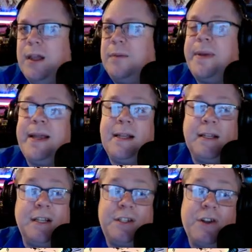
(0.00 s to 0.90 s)
because
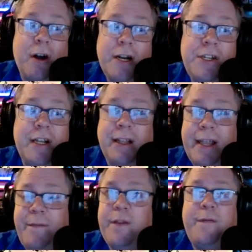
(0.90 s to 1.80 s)
astonishingly
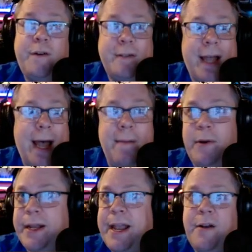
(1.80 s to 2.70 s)
for the first time
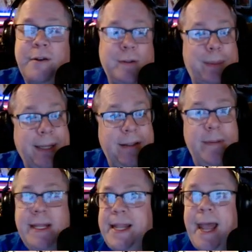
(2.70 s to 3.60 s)
when a character is believed to
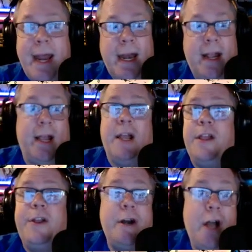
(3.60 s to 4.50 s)
be dead
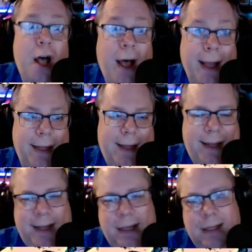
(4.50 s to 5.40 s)
they're not
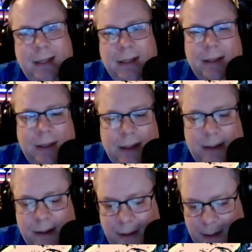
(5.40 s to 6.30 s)
imagine
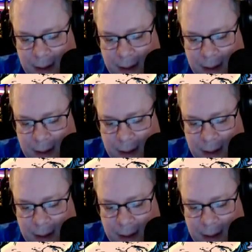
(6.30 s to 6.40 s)
that